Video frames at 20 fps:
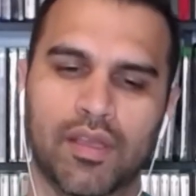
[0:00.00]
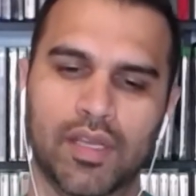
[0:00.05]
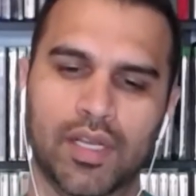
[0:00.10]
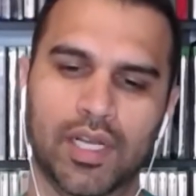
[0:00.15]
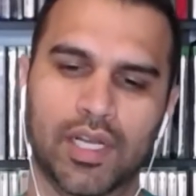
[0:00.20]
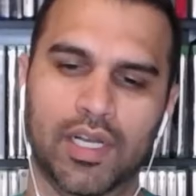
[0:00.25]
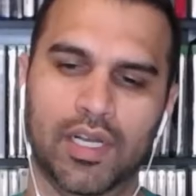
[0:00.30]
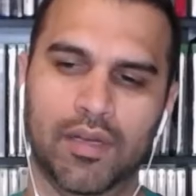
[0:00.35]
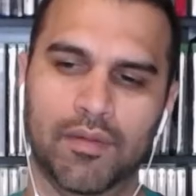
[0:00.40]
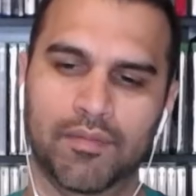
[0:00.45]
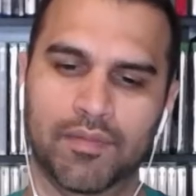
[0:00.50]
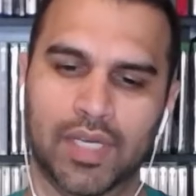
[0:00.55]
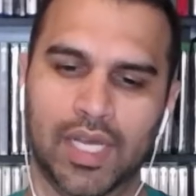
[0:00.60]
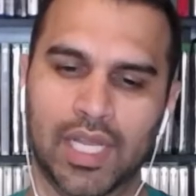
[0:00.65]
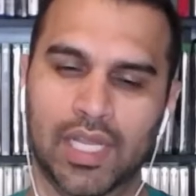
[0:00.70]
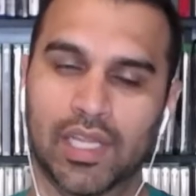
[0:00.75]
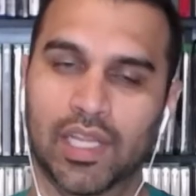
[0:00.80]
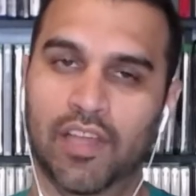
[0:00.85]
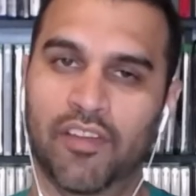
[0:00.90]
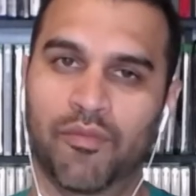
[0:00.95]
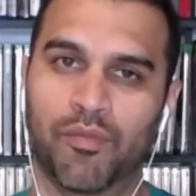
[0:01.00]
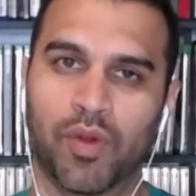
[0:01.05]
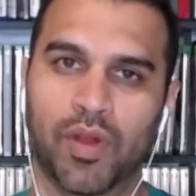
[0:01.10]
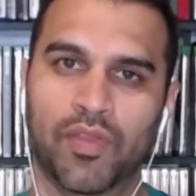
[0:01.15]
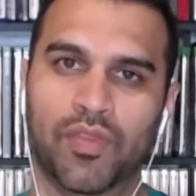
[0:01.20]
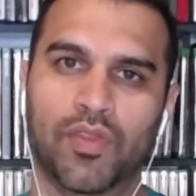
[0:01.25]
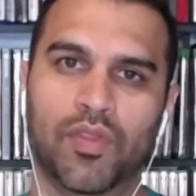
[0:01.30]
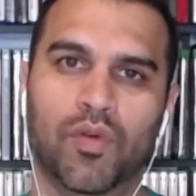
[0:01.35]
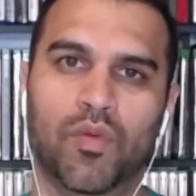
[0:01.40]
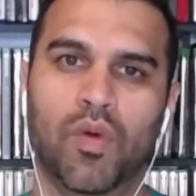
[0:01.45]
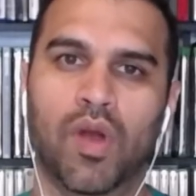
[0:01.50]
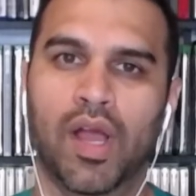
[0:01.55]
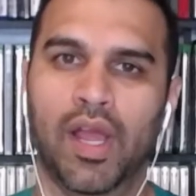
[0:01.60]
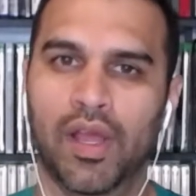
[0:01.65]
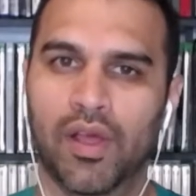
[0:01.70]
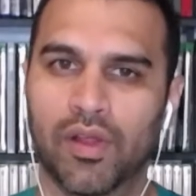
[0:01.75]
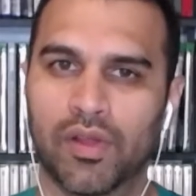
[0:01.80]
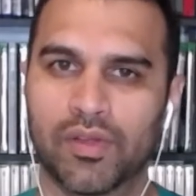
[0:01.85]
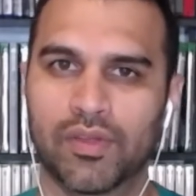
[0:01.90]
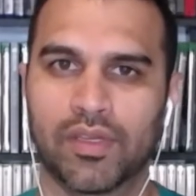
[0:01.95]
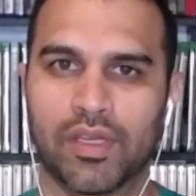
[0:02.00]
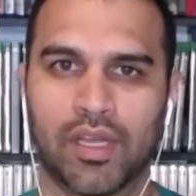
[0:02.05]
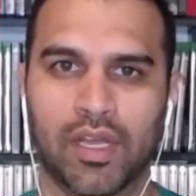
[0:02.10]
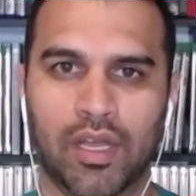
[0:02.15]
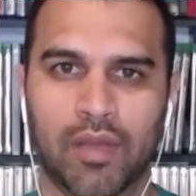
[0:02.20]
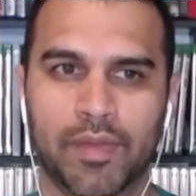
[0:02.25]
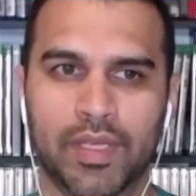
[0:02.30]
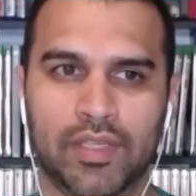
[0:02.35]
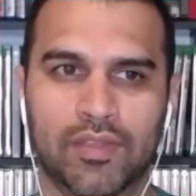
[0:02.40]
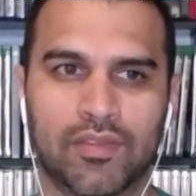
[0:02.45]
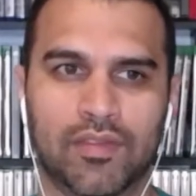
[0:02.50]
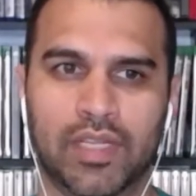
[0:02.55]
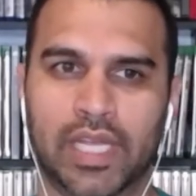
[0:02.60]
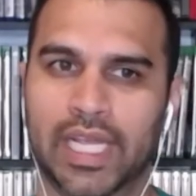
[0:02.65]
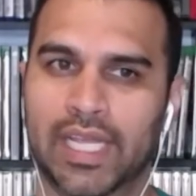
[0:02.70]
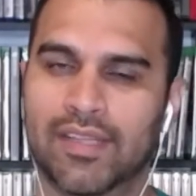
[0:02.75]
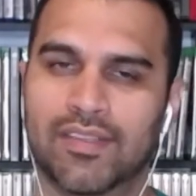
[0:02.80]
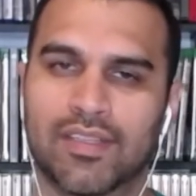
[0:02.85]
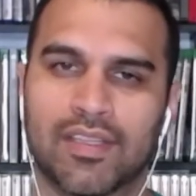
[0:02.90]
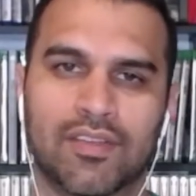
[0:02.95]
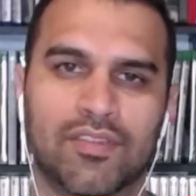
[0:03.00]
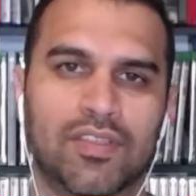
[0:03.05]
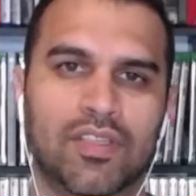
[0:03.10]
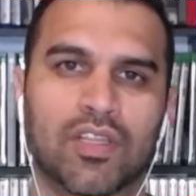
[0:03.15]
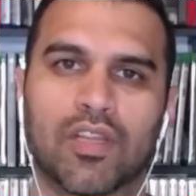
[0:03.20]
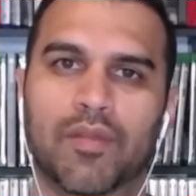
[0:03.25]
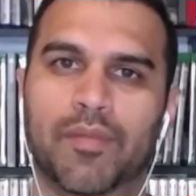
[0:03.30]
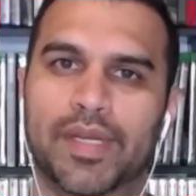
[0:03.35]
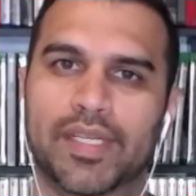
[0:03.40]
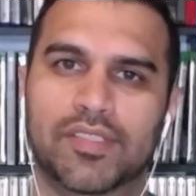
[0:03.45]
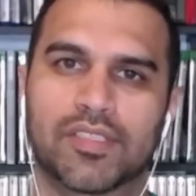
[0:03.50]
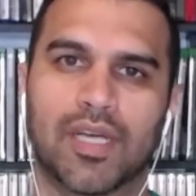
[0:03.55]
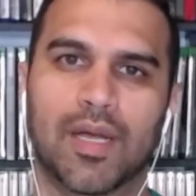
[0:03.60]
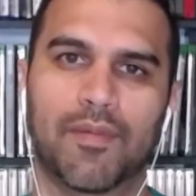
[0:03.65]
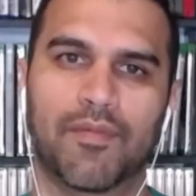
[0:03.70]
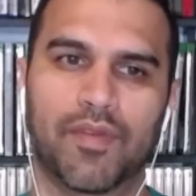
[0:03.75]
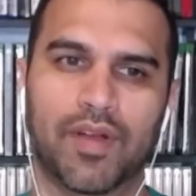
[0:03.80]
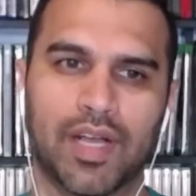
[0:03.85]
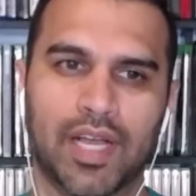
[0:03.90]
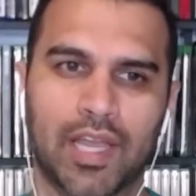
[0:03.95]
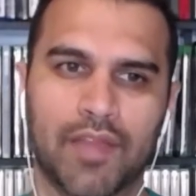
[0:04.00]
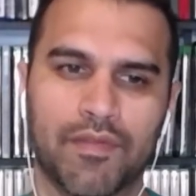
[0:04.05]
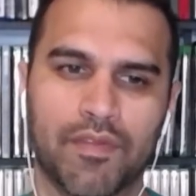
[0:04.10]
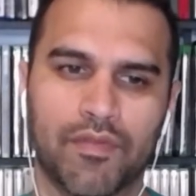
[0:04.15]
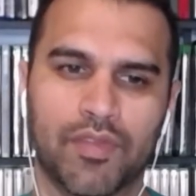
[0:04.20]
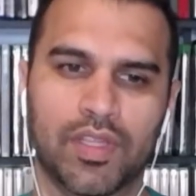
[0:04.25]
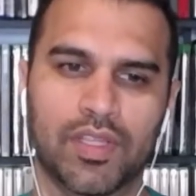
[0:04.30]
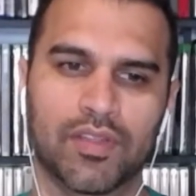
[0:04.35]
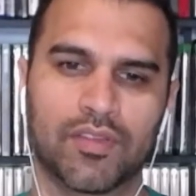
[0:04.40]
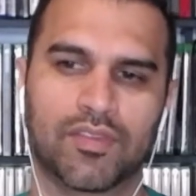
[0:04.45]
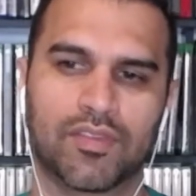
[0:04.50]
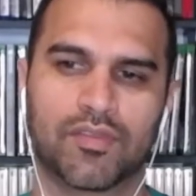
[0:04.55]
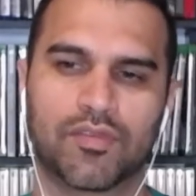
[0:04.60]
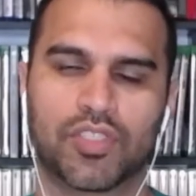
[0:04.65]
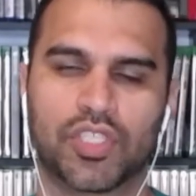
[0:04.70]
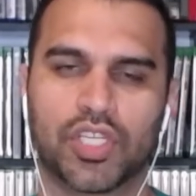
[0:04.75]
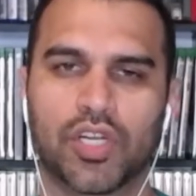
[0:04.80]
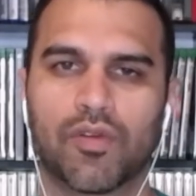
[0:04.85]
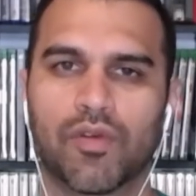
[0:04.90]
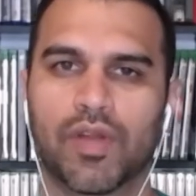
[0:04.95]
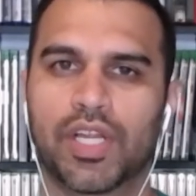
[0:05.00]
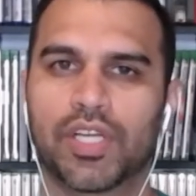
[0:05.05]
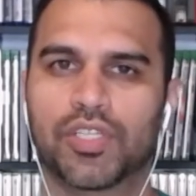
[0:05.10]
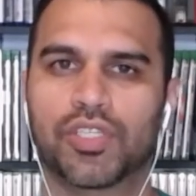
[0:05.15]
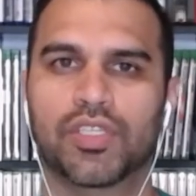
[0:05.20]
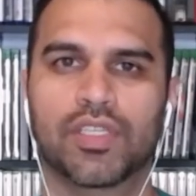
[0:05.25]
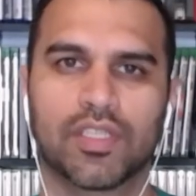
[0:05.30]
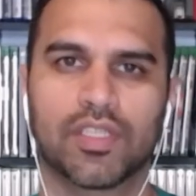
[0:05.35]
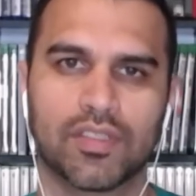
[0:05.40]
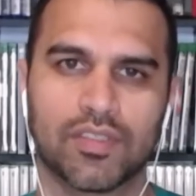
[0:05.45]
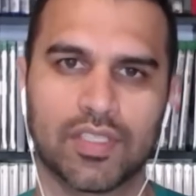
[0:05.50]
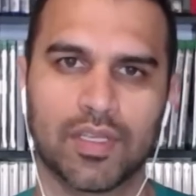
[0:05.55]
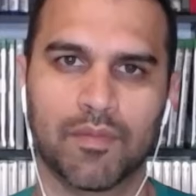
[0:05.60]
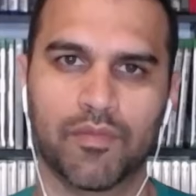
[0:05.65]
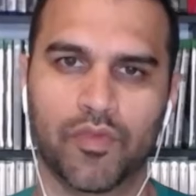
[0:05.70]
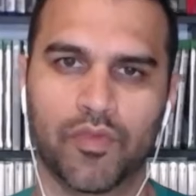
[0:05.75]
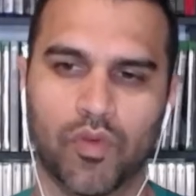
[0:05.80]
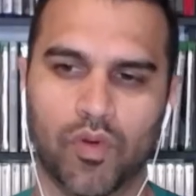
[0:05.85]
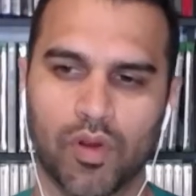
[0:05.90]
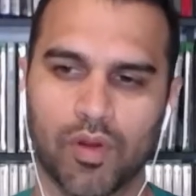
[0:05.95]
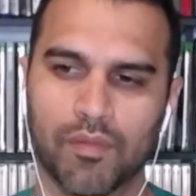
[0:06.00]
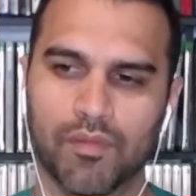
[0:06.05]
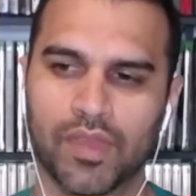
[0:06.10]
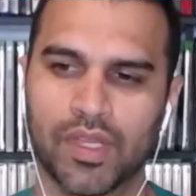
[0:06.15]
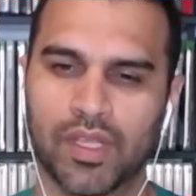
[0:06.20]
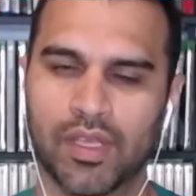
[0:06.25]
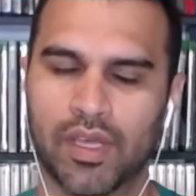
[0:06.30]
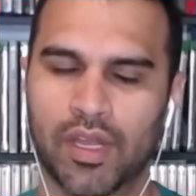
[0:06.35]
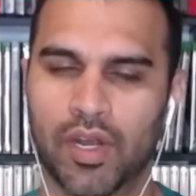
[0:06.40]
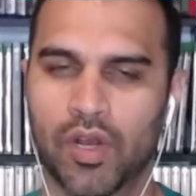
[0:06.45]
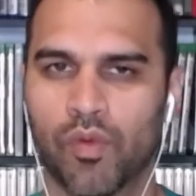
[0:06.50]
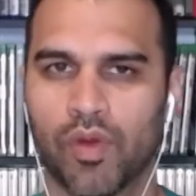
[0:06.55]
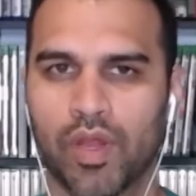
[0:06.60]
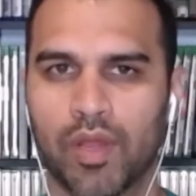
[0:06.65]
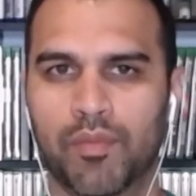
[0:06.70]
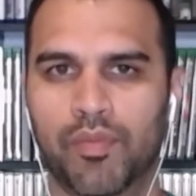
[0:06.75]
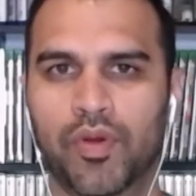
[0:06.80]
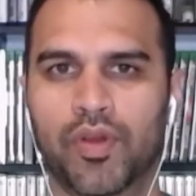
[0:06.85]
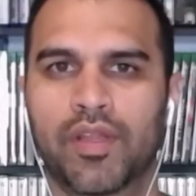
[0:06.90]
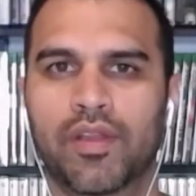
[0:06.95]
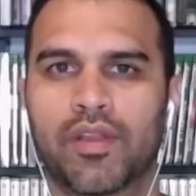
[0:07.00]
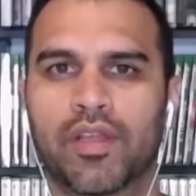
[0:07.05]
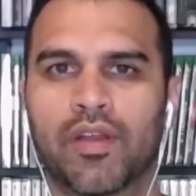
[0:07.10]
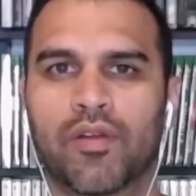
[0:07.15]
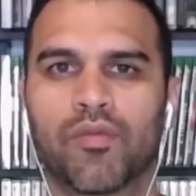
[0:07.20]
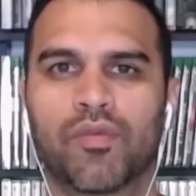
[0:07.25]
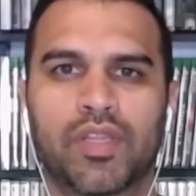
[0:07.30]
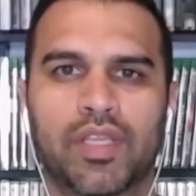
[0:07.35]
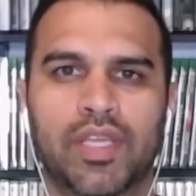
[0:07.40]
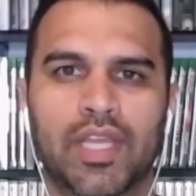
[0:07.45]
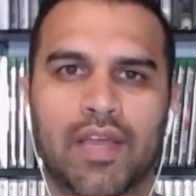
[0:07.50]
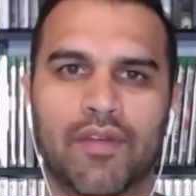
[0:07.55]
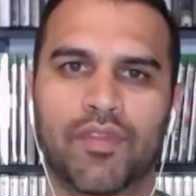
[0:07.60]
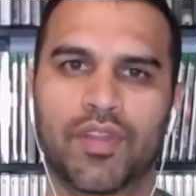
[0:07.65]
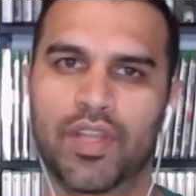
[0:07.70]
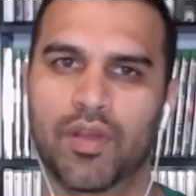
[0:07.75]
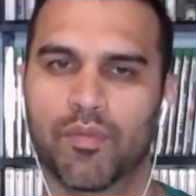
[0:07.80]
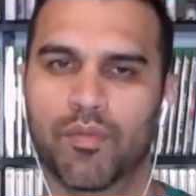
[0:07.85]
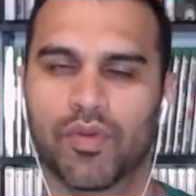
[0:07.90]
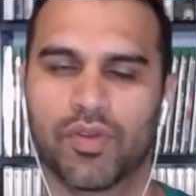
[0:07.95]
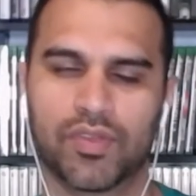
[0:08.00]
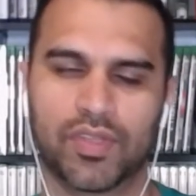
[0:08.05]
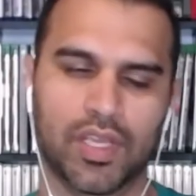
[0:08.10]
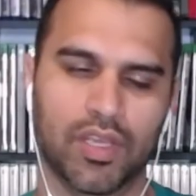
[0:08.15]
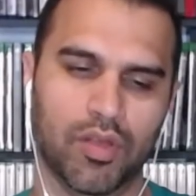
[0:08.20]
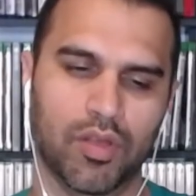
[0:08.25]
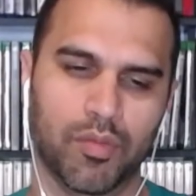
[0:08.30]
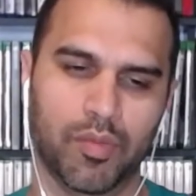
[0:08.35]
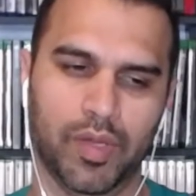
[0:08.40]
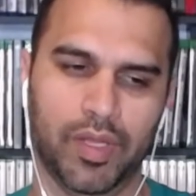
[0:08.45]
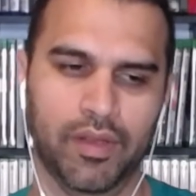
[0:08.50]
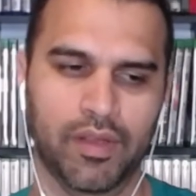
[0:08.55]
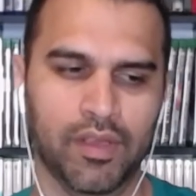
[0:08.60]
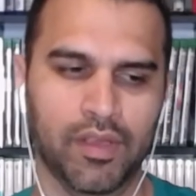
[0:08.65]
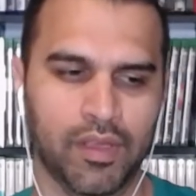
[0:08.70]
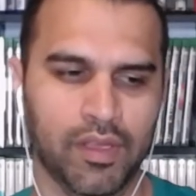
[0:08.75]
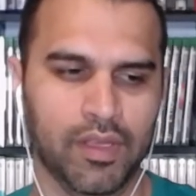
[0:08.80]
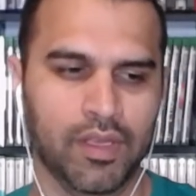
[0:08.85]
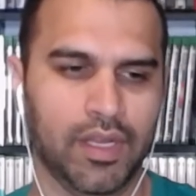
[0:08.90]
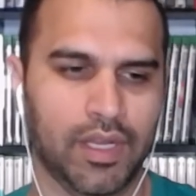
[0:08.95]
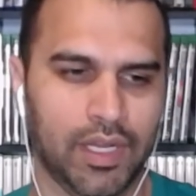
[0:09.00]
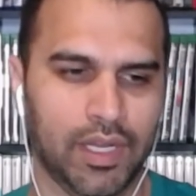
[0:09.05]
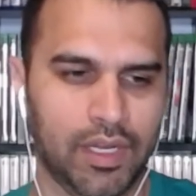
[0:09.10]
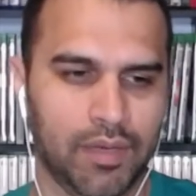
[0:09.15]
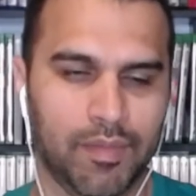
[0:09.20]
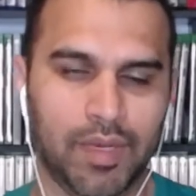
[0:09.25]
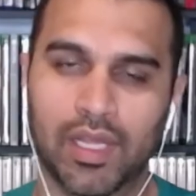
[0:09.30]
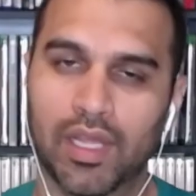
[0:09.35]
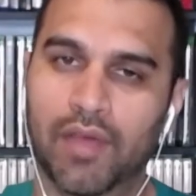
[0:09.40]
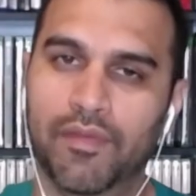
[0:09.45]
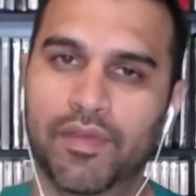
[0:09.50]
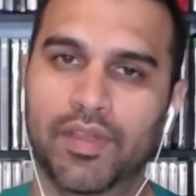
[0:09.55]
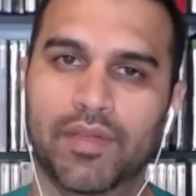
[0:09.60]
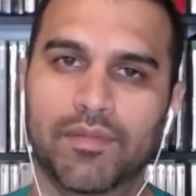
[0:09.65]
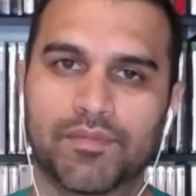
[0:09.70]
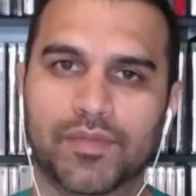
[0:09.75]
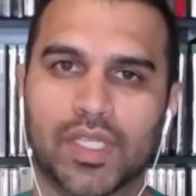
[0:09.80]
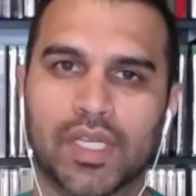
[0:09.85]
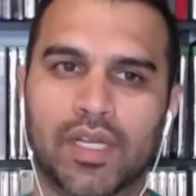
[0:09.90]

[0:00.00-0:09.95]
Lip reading: I love Breath of the Wild. It's, like I said, still in my top 5 of this generation in some form. I don't know where I put it. I don't really have the number scale, but I loved it.